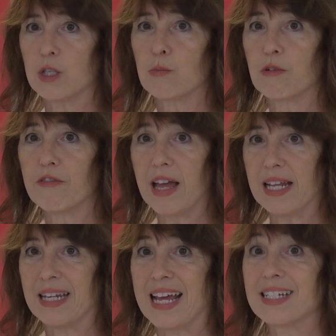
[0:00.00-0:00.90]
to
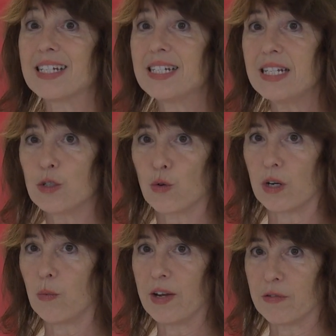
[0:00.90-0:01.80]
prevent and to detour
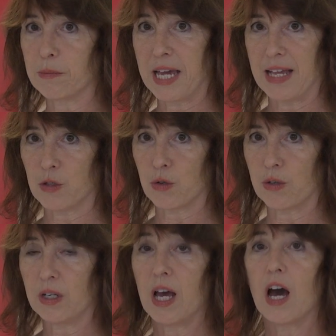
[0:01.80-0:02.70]
away from cancer,
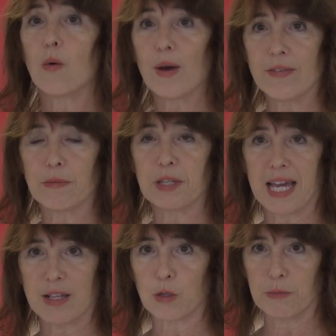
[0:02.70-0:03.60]
away from the
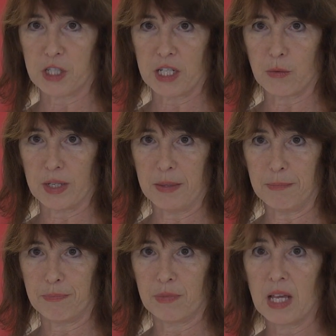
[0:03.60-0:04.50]
cancer machinery.
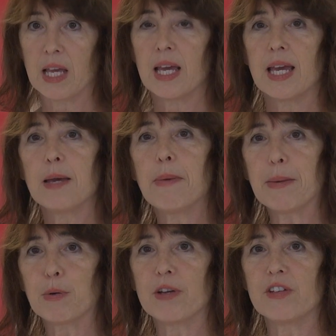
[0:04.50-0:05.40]
In my
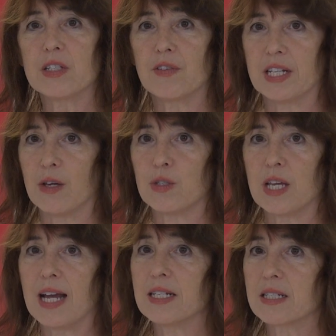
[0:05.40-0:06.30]
previous videos,
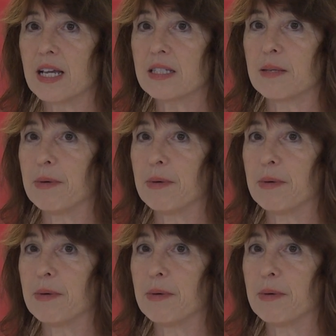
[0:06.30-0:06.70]
I discussed the